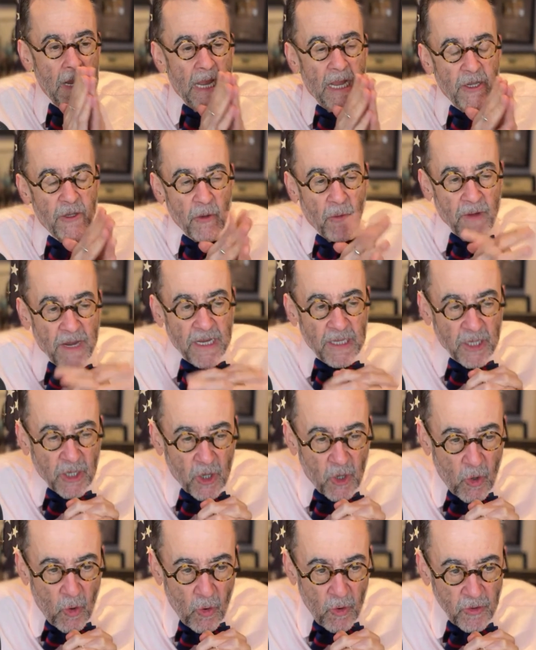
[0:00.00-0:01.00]
During the
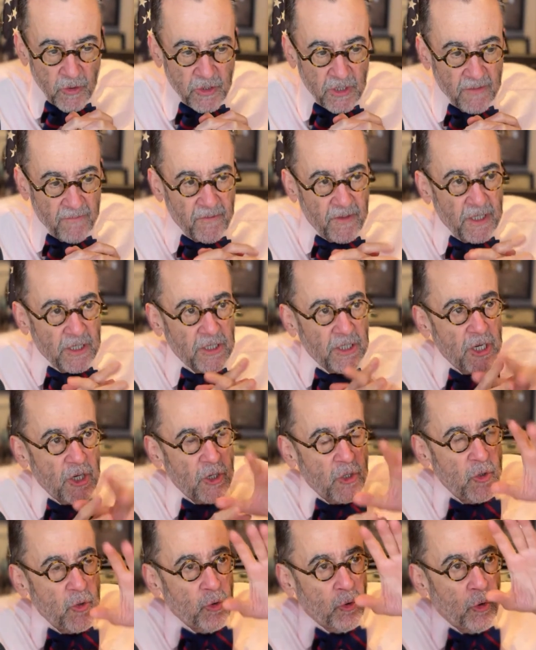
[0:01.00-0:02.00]
course of this,
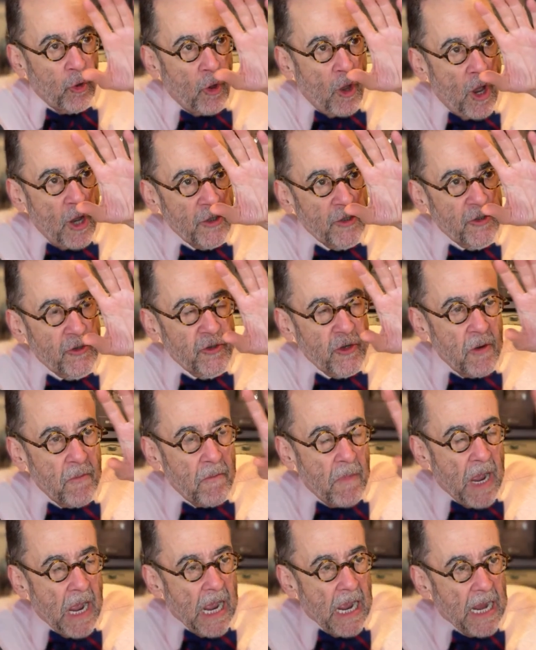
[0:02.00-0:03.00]
you lost your
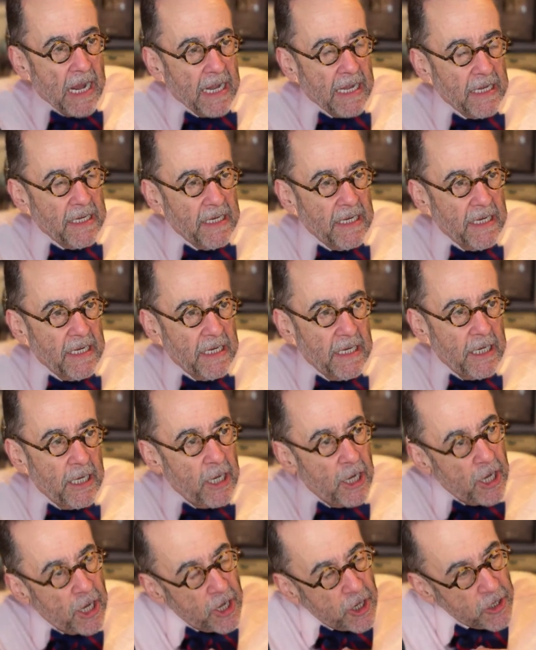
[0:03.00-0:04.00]
mind.
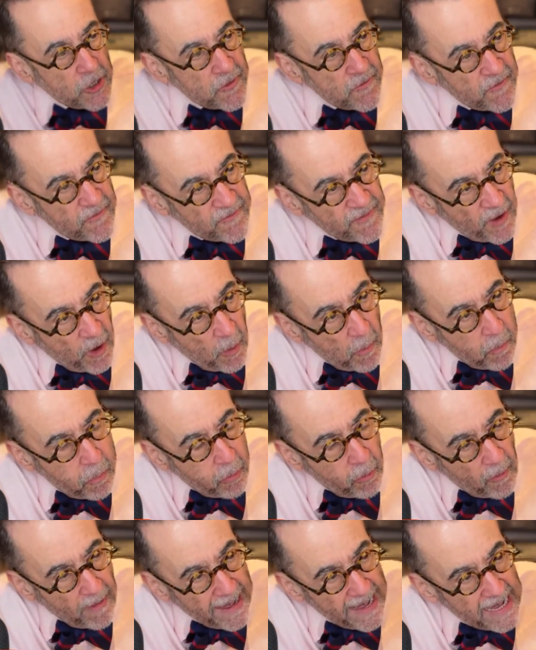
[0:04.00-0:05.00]
You fell
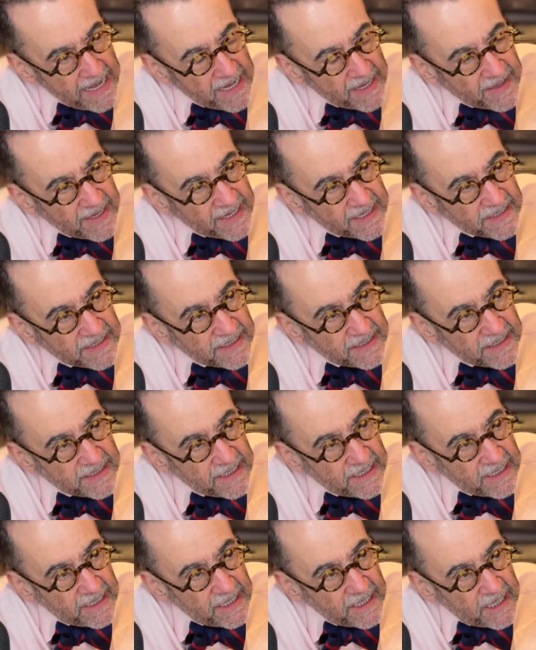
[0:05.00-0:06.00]
prey to this.
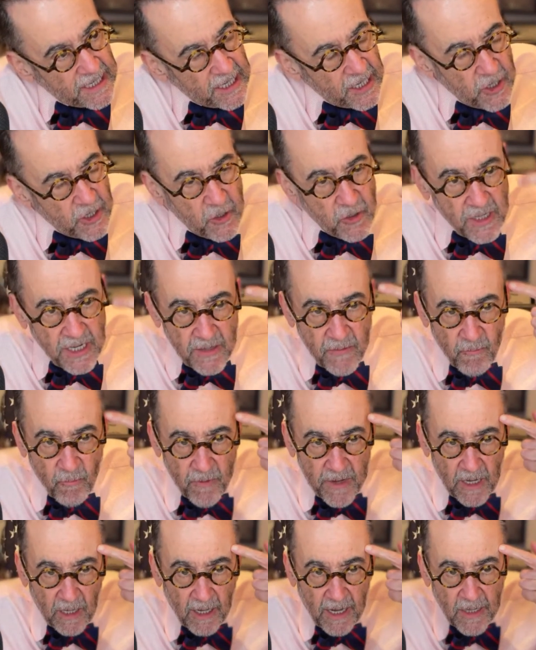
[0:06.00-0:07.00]
You didn't
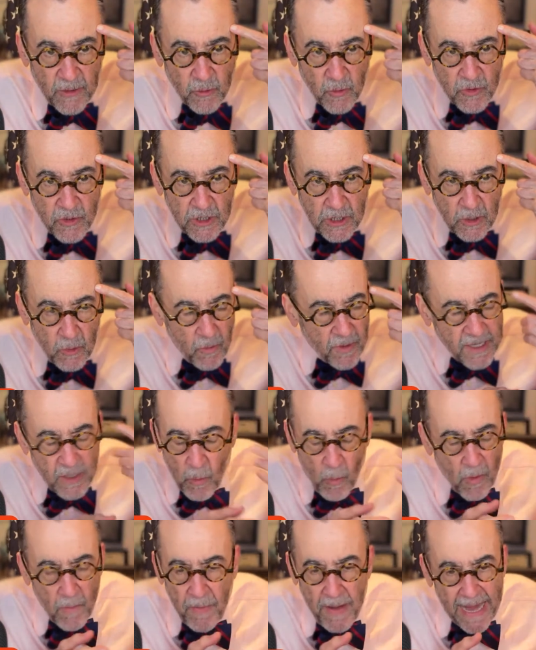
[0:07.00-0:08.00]
realize what you're doing. You
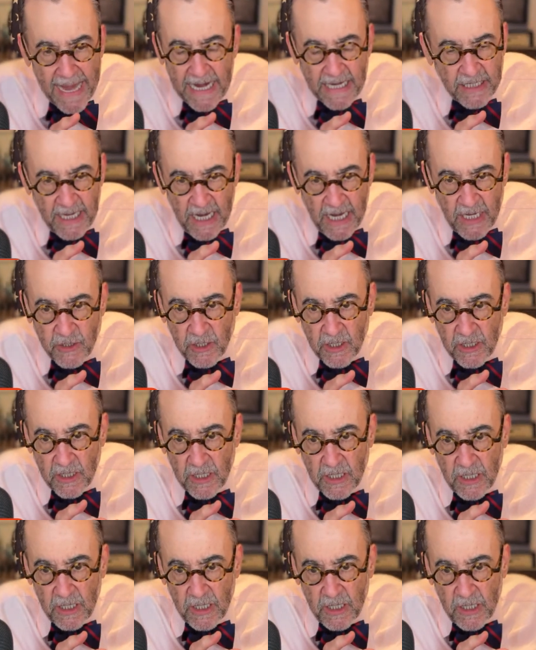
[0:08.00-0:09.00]
weren't paying attention.
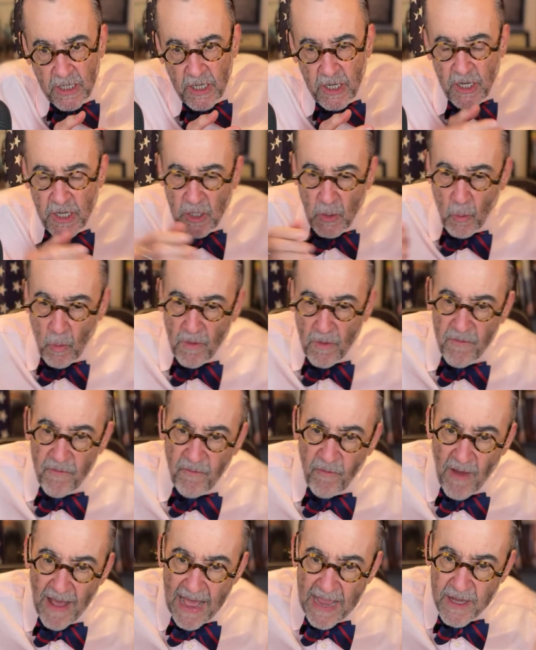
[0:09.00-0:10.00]
You weren't
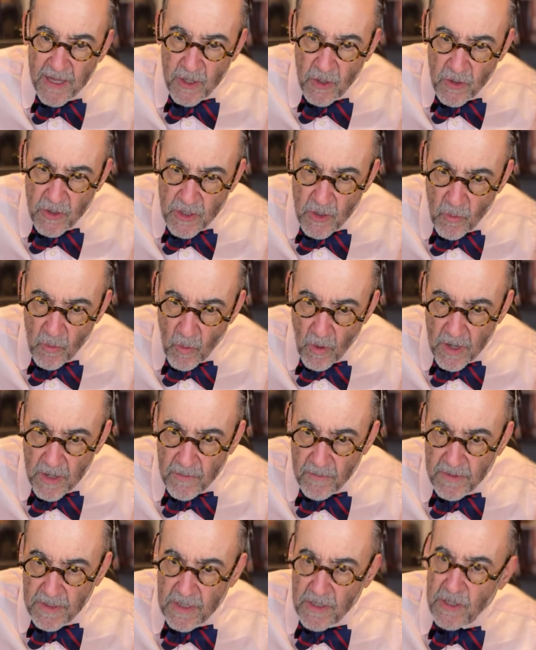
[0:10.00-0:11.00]
fought. You you weren't
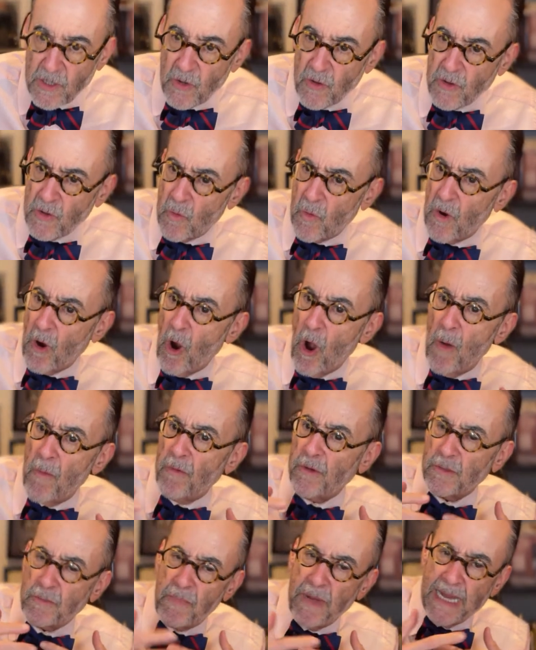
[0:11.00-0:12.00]
you you were
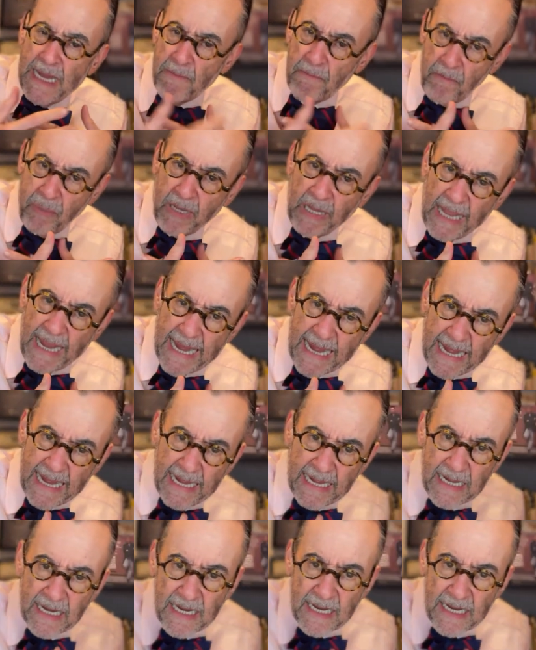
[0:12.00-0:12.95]
almost being played.